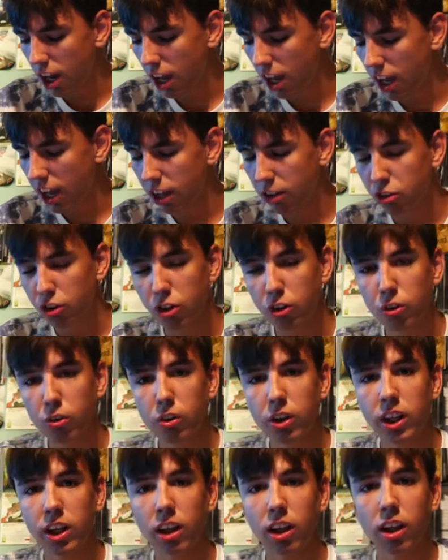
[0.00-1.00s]
It's
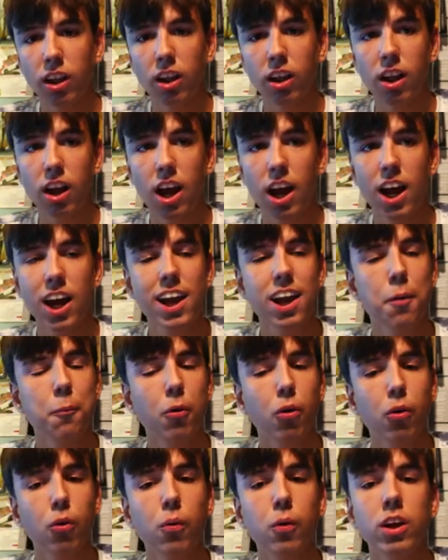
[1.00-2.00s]
unreal. I am
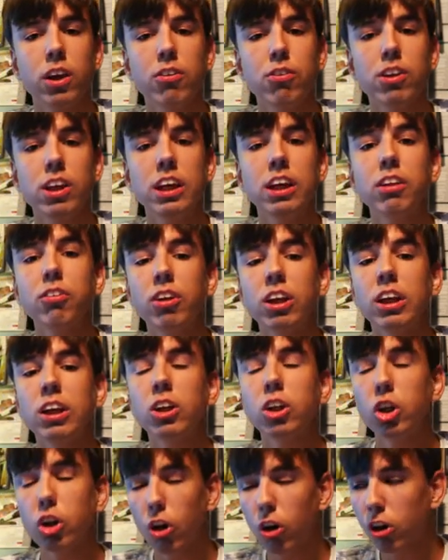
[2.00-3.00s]
always eating
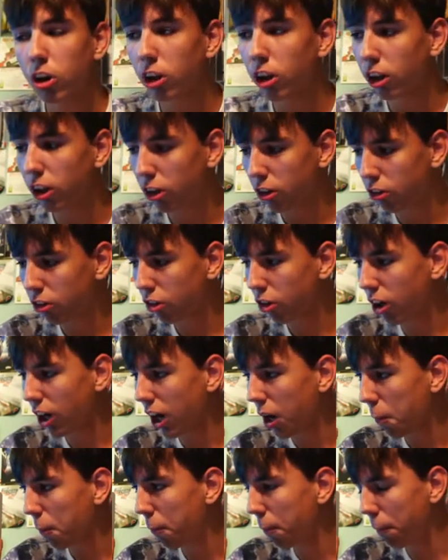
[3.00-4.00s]
chocolate
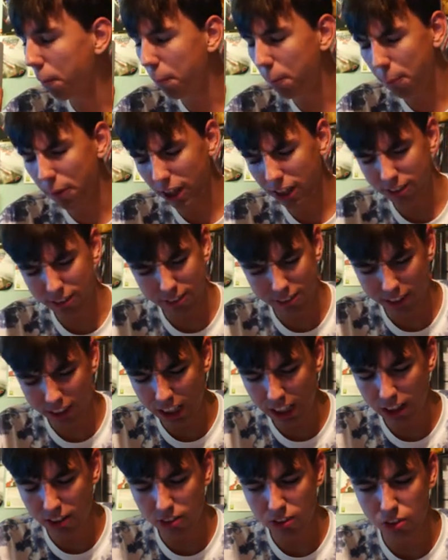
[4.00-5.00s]
crap,
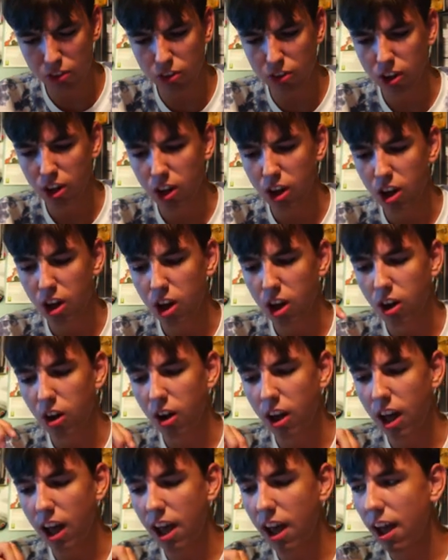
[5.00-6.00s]
biscuits,
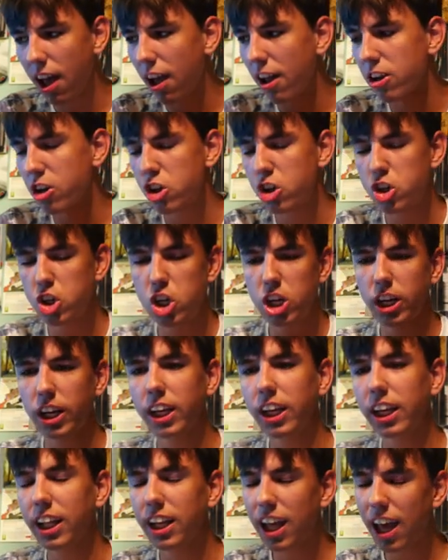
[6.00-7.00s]

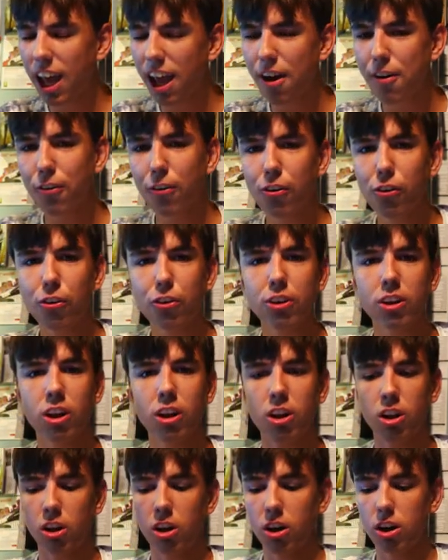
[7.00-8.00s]
chicken, all the
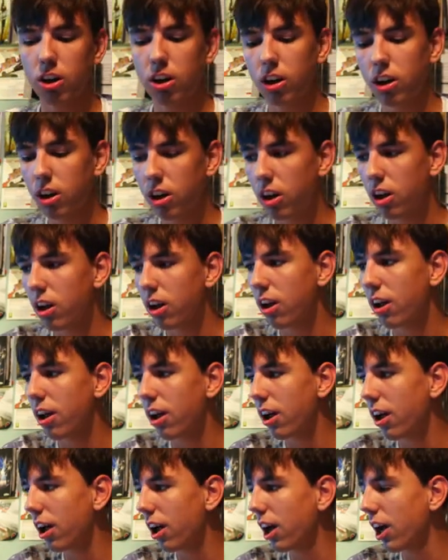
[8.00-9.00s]
lot.
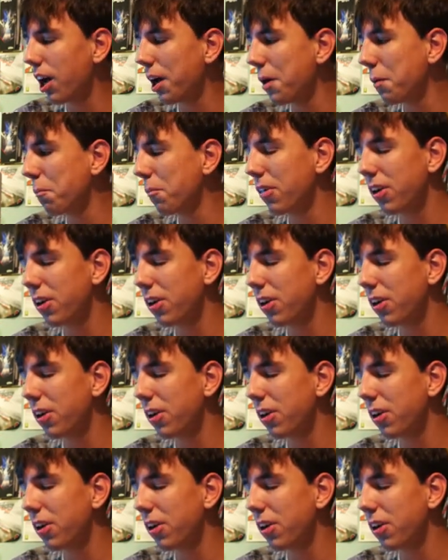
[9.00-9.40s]
Um,